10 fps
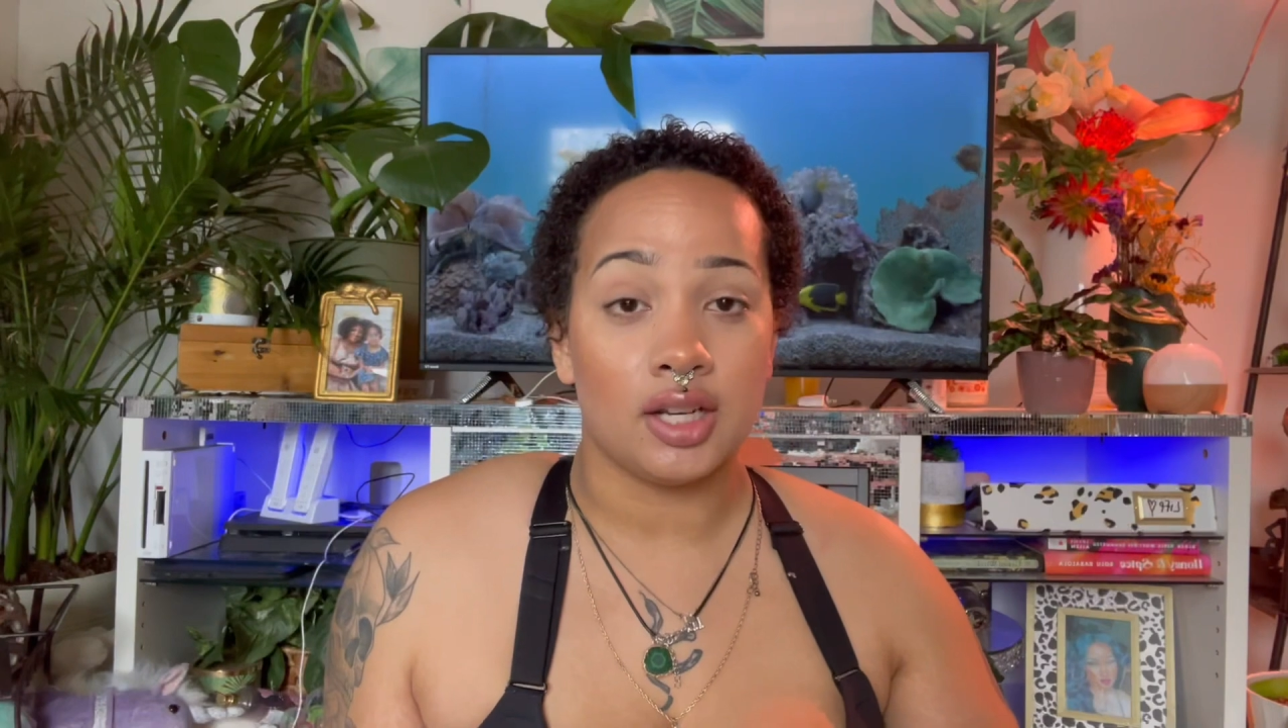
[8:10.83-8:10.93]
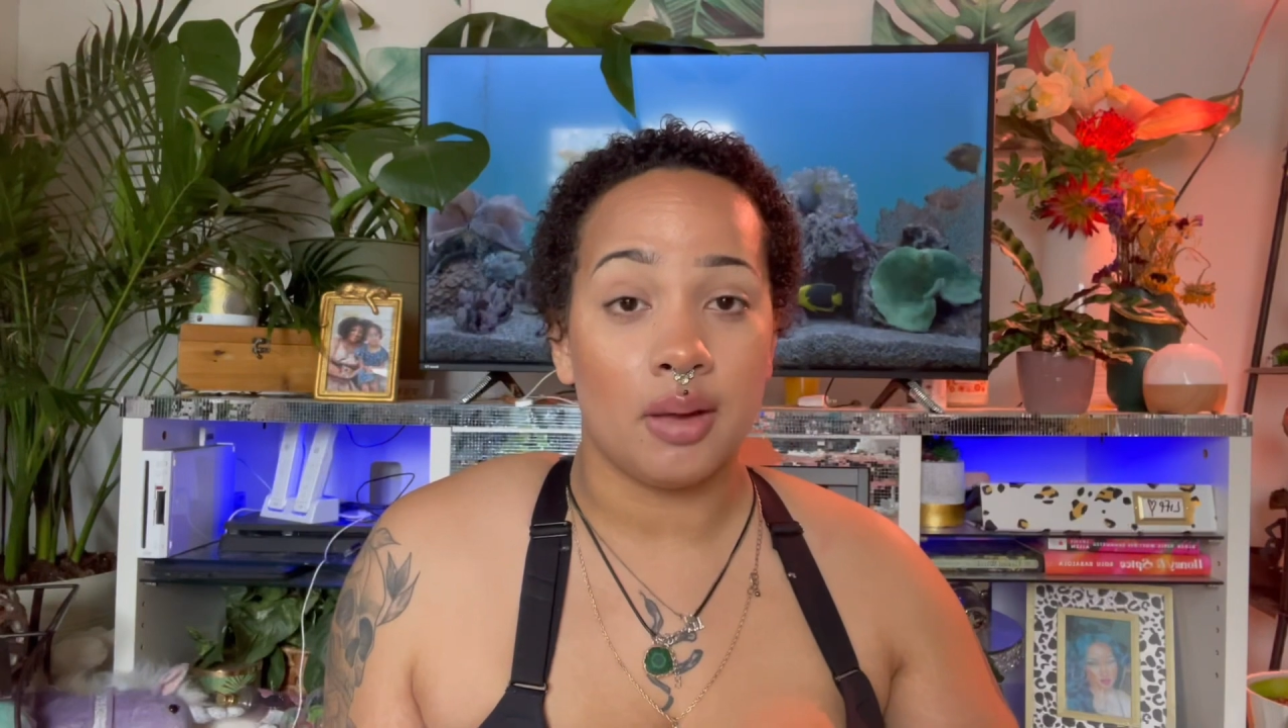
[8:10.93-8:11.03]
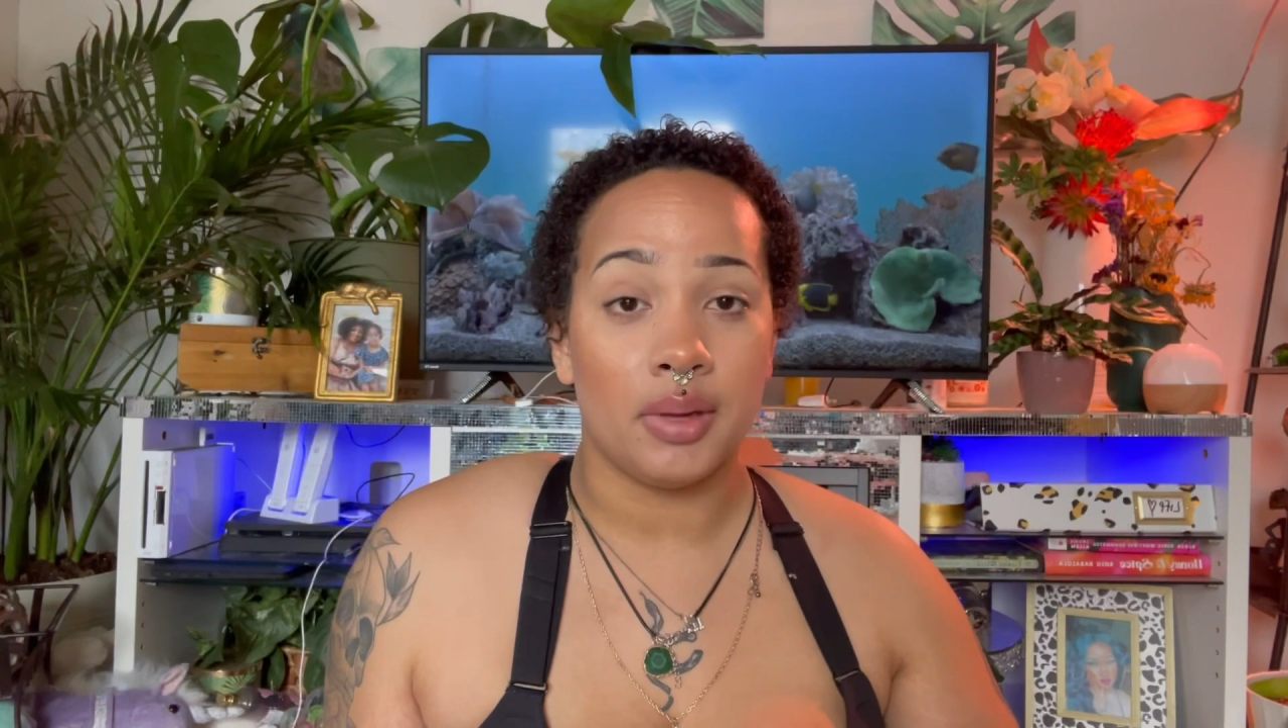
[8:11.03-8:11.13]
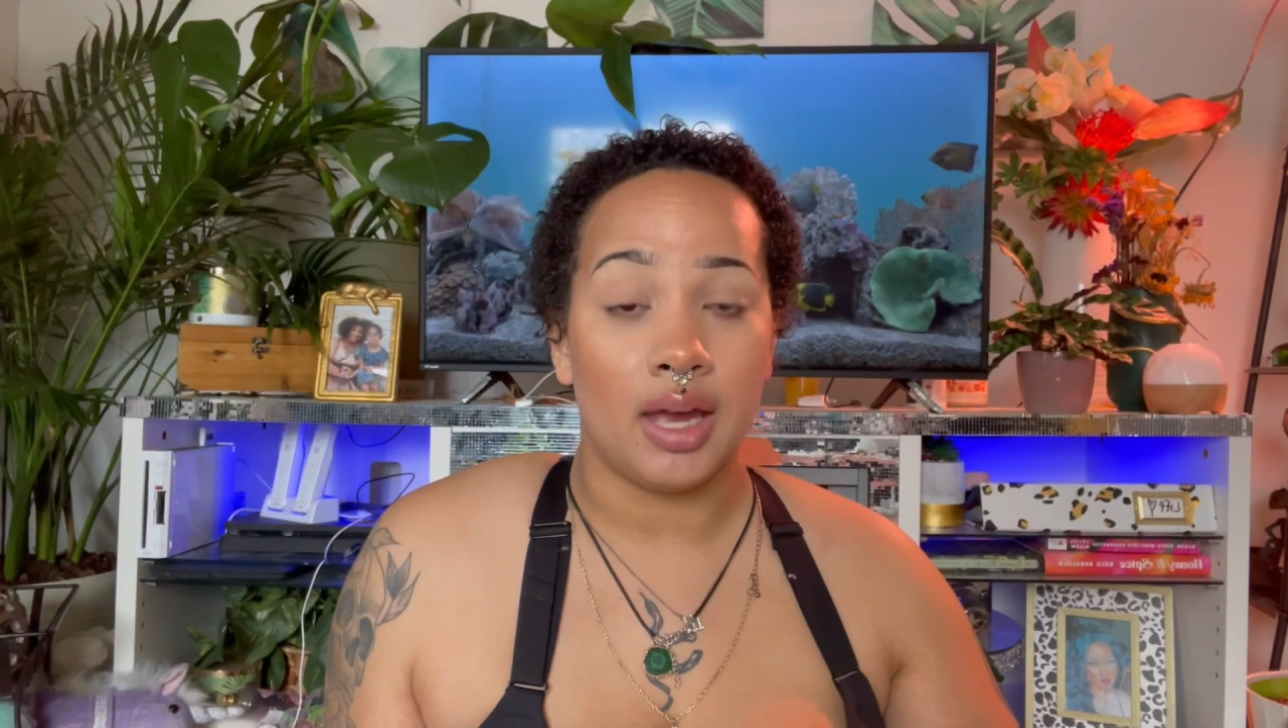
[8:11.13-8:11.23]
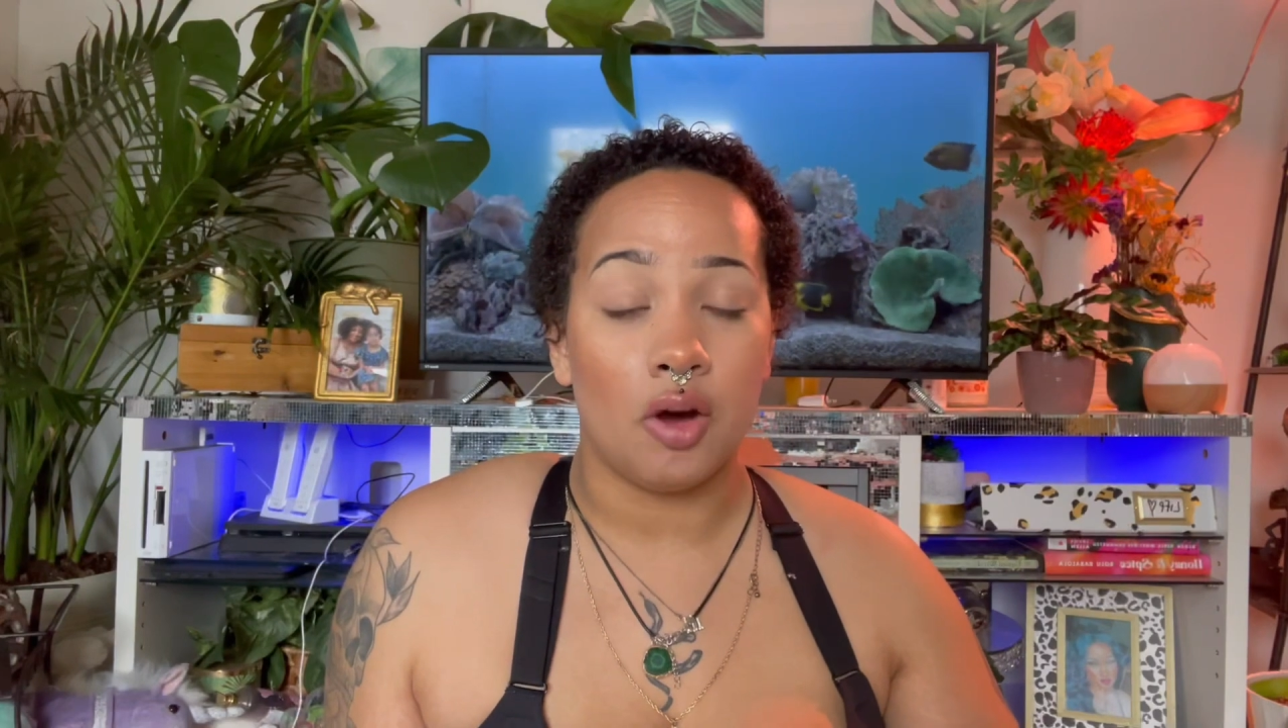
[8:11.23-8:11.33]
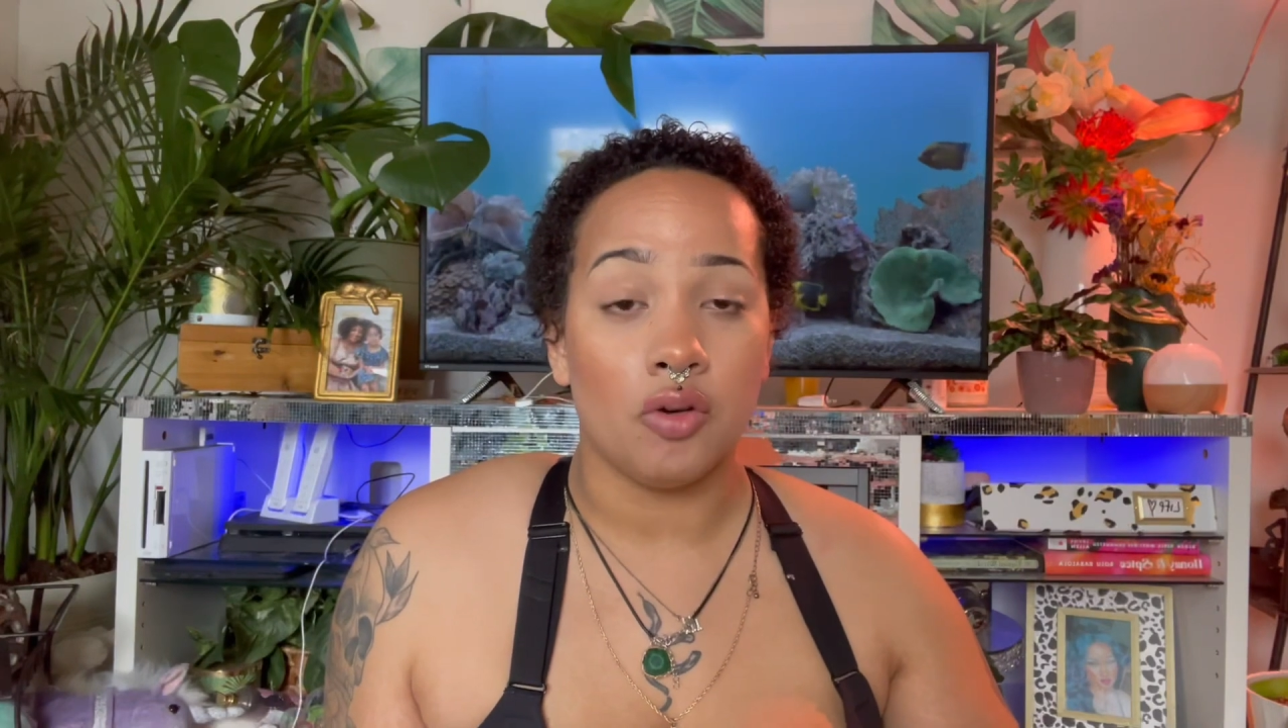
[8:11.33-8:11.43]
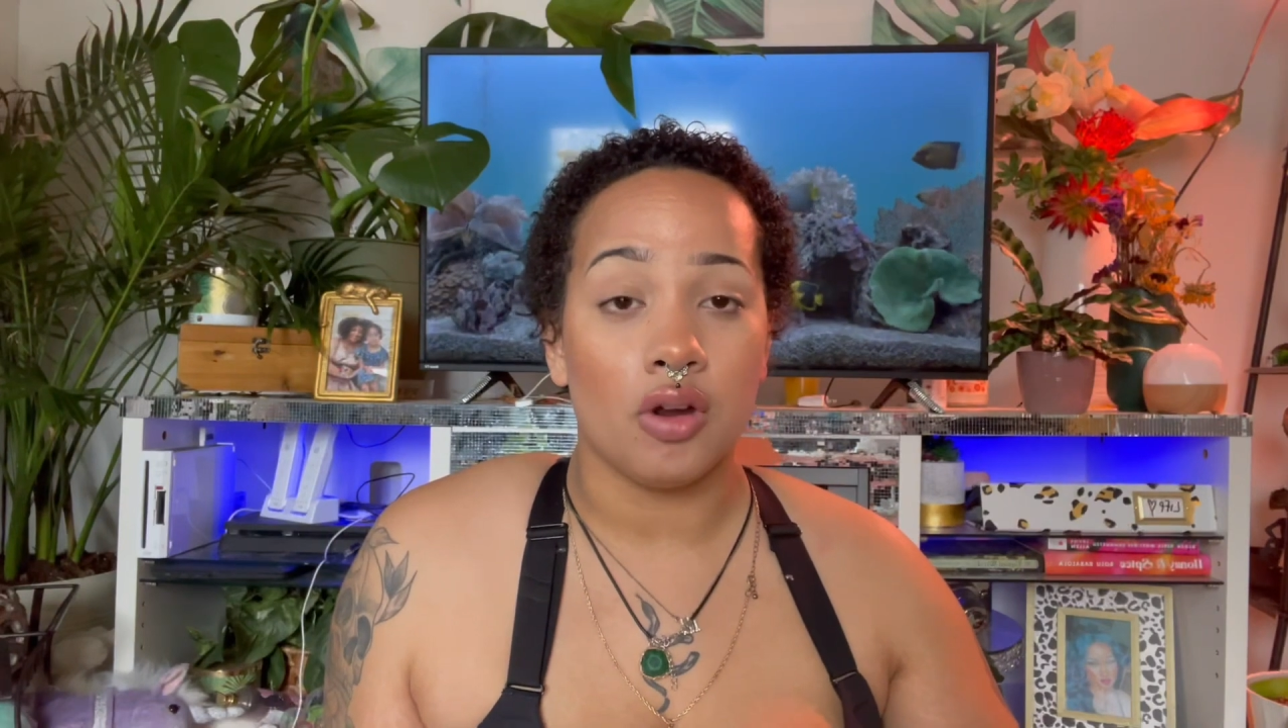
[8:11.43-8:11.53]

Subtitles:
coming out